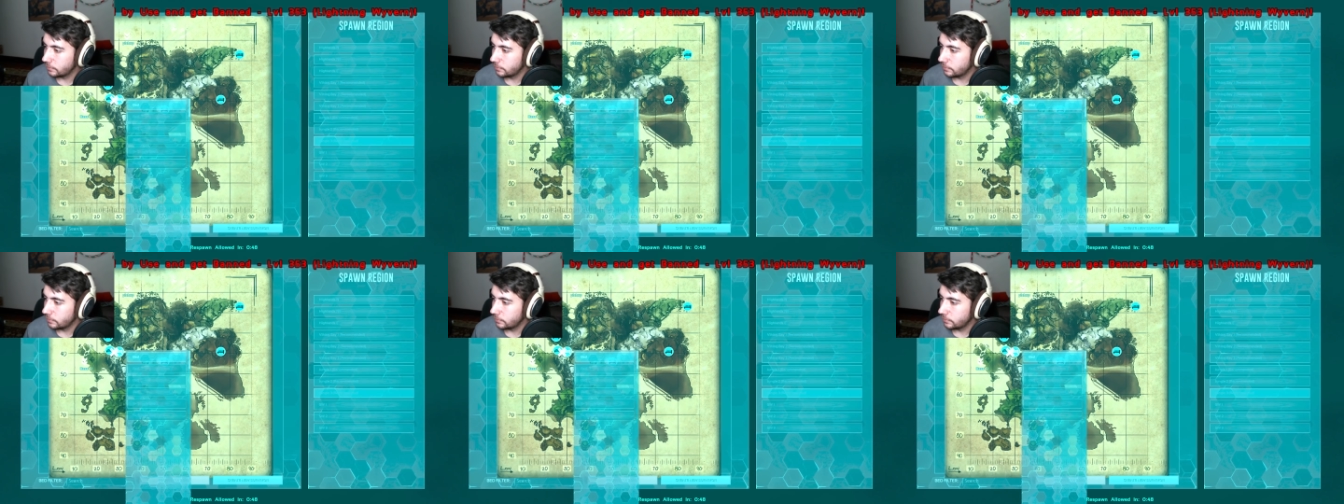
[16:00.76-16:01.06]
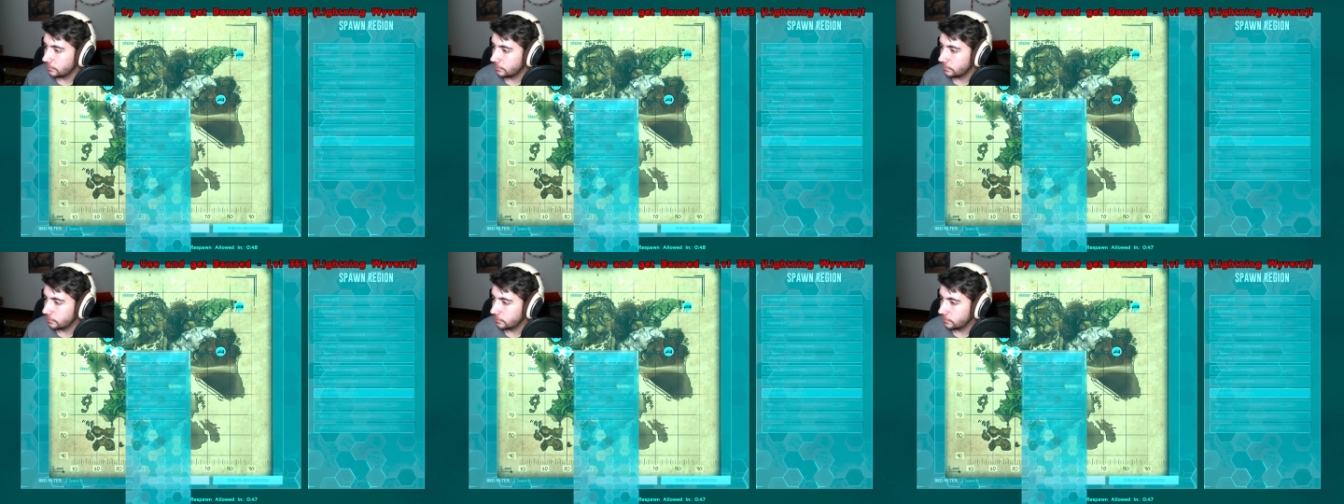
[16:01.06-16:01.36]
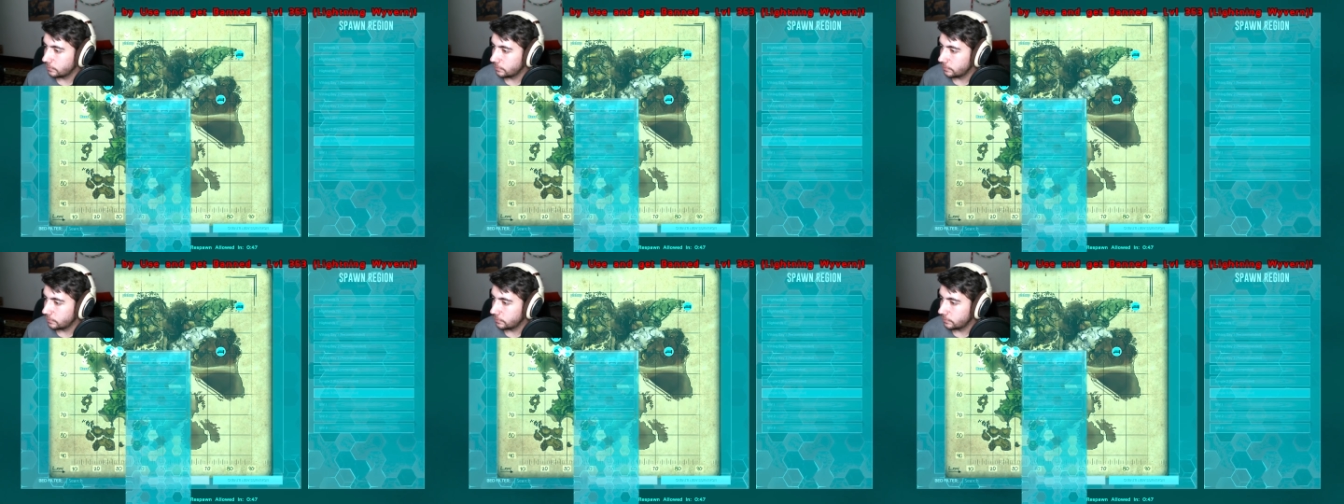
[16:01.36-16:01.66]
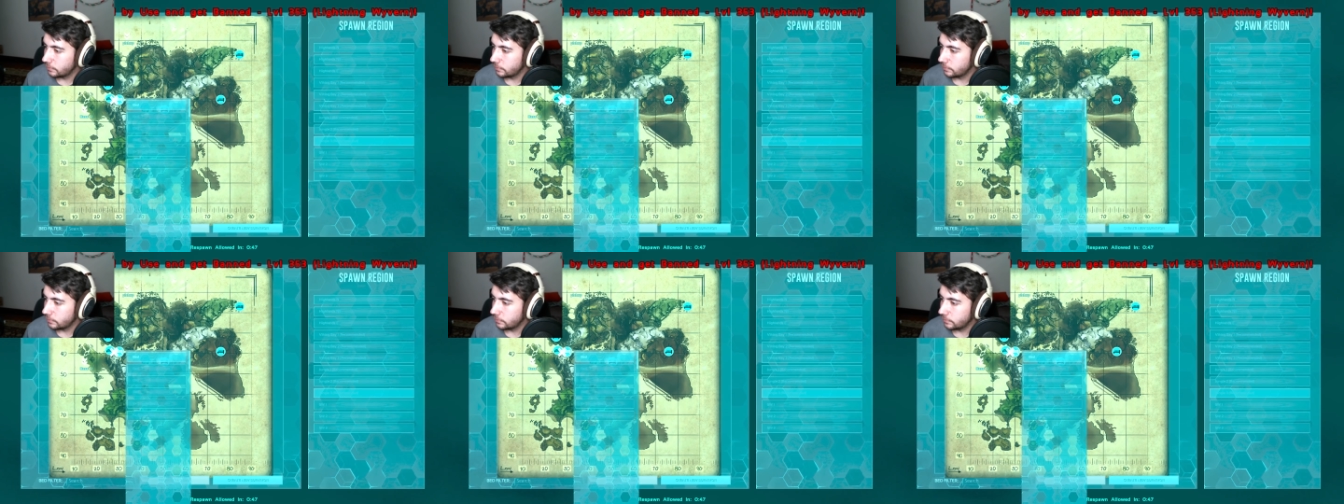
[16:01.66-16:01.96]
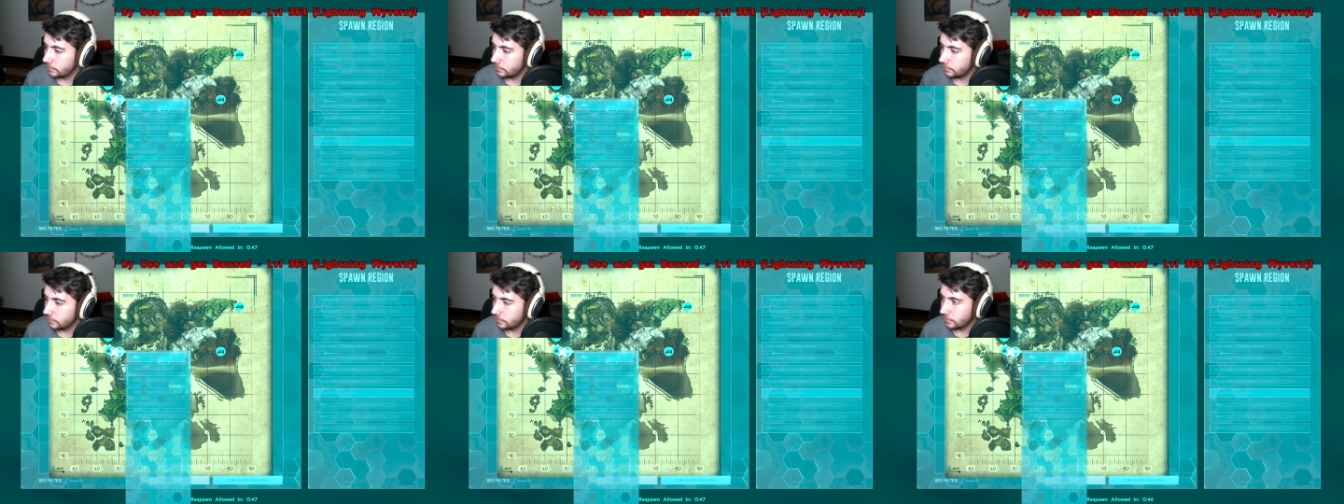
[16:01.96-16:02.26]
It's been an all-day venture,
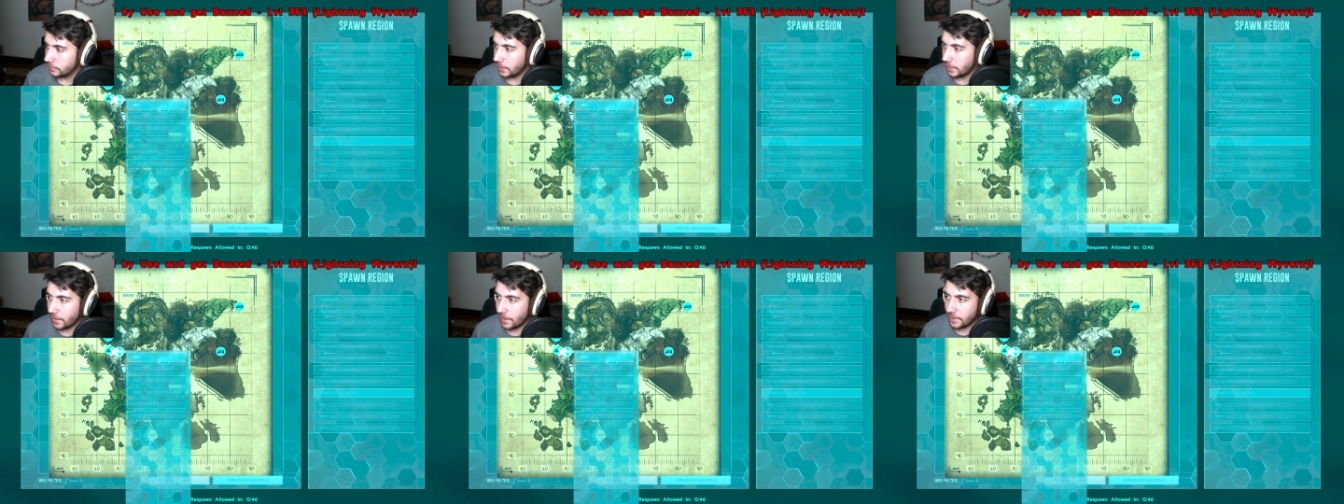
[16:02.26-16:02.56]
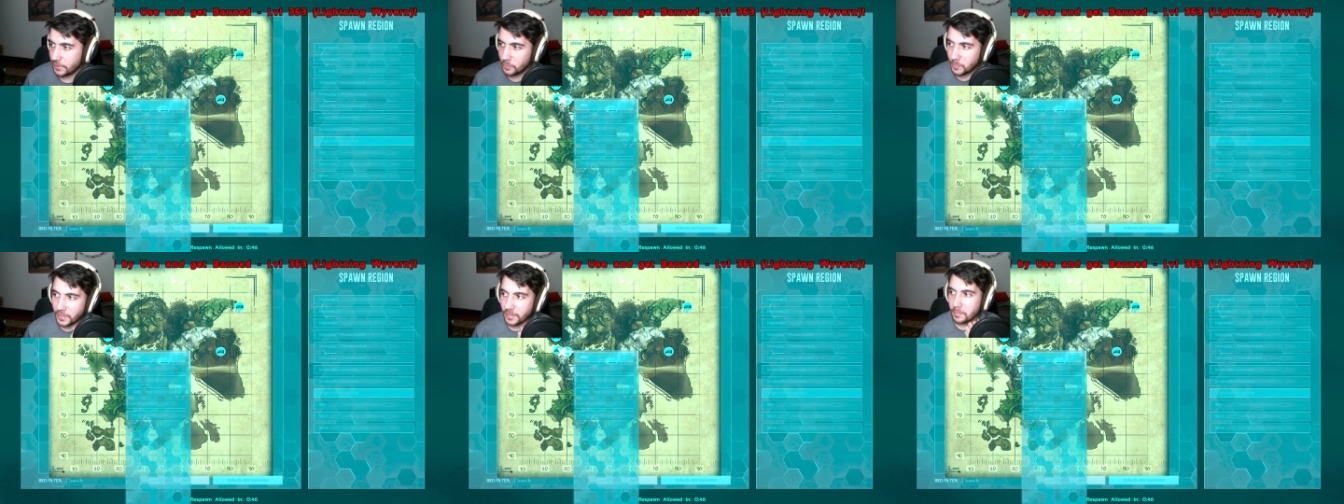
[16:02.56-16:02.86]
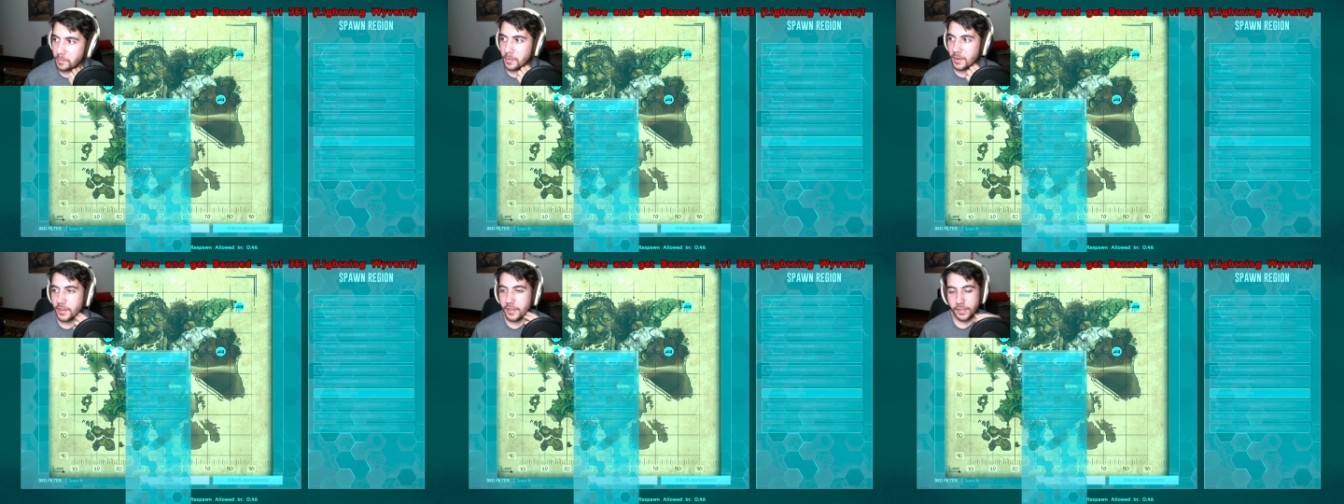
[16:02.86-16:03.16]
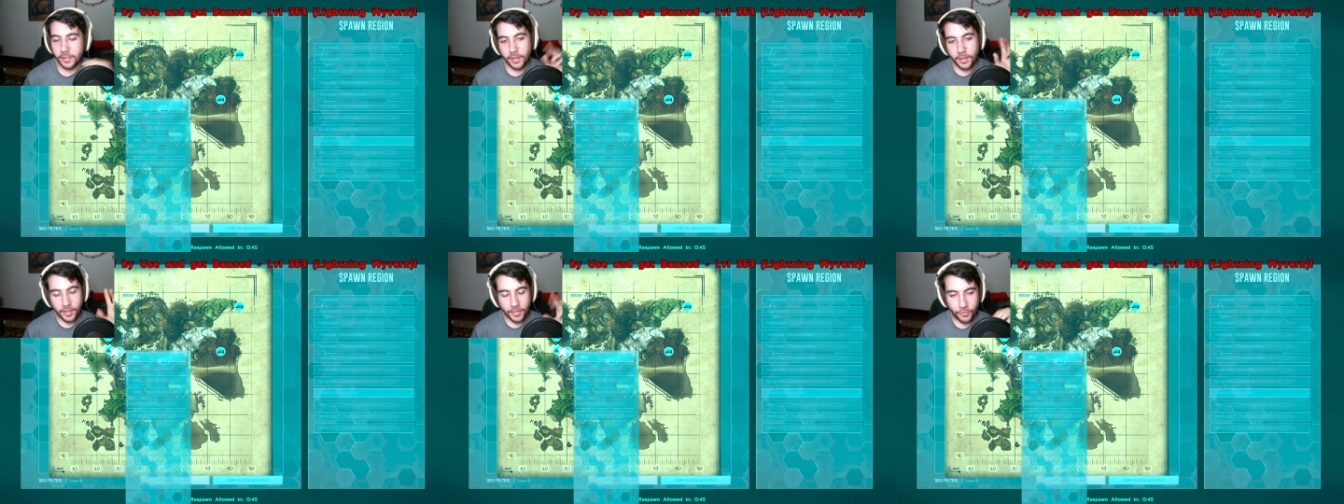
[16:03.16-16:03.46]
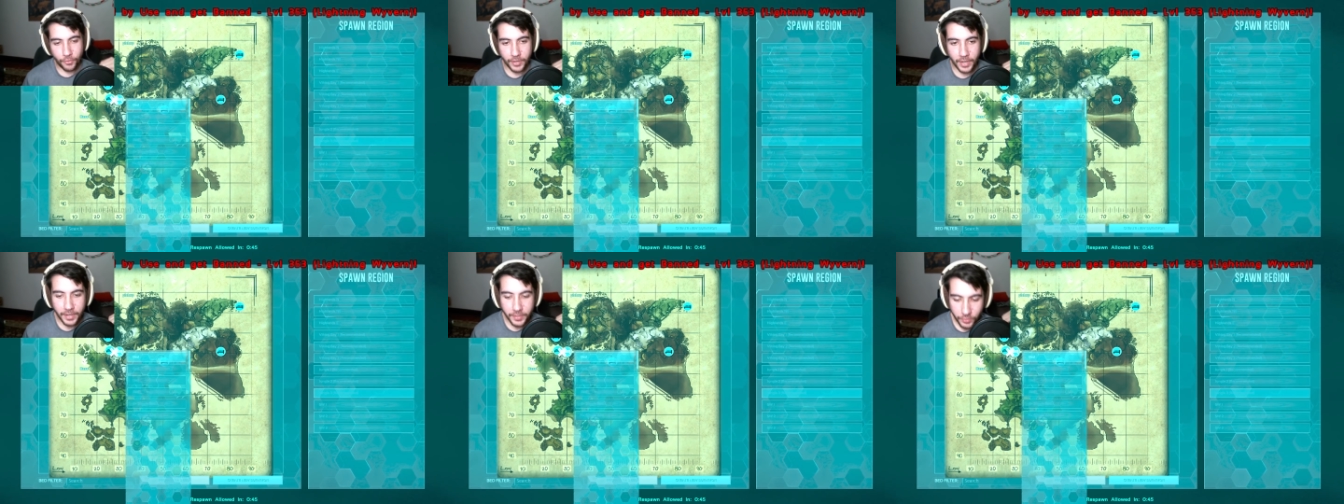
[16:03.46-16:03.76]
man. It has been, but
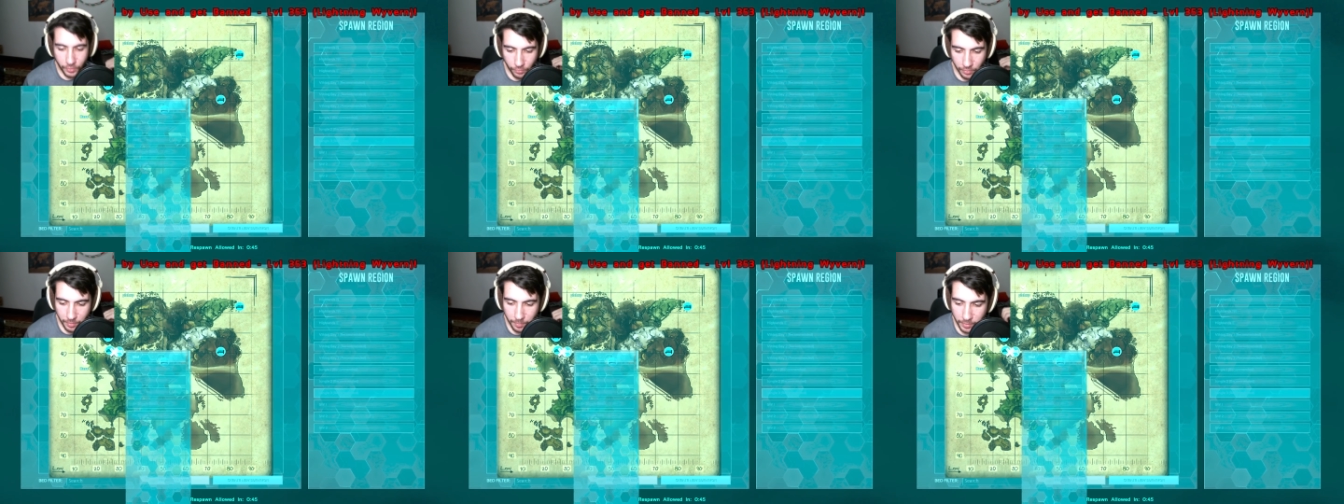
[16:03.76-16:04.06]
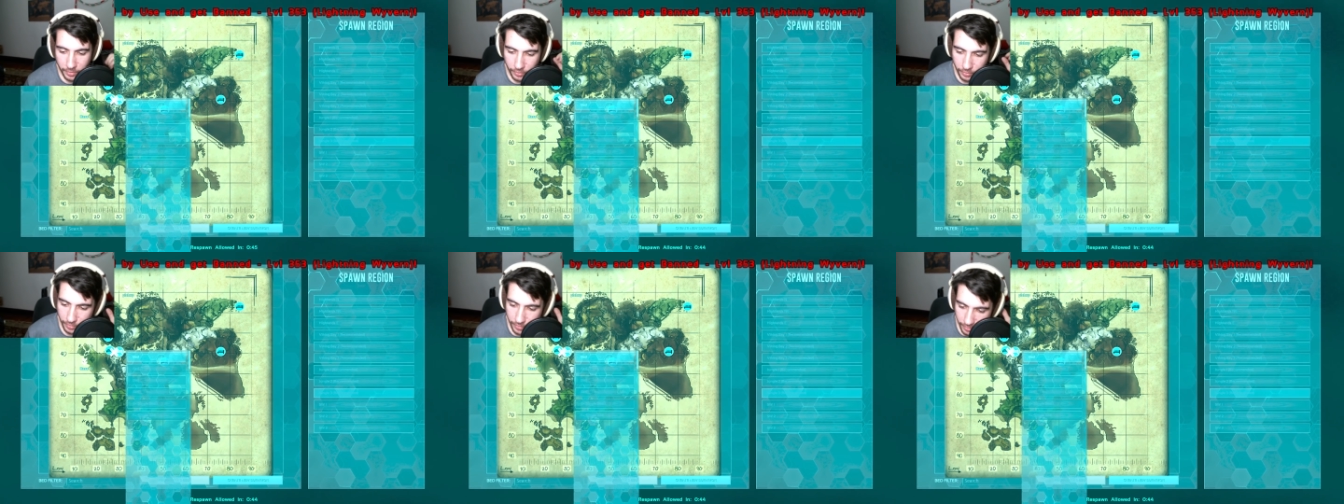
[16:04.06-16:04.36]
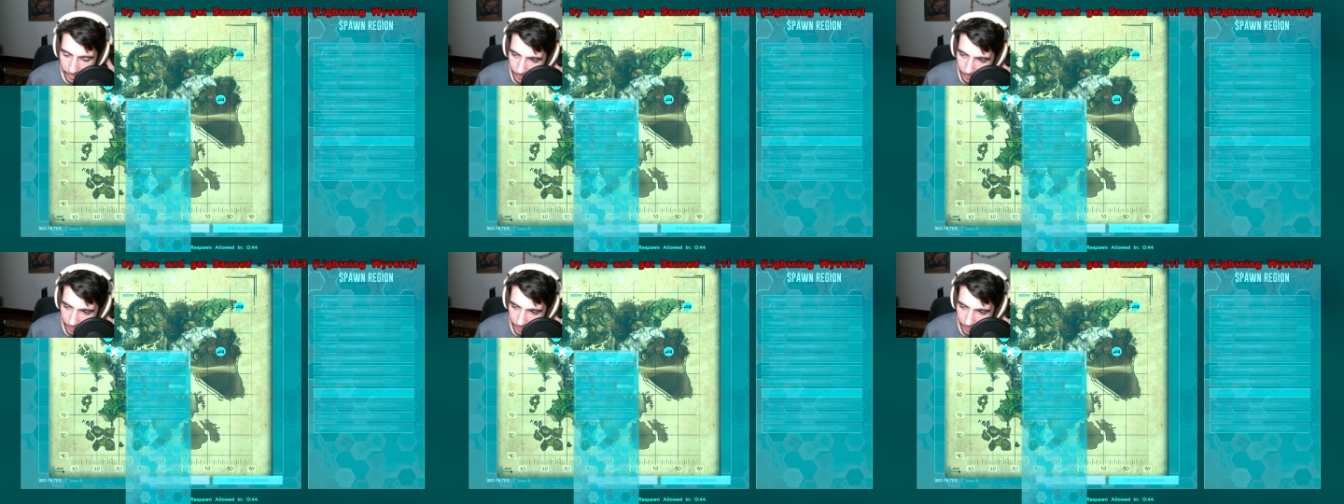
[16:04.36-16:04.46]
three days to rebuild.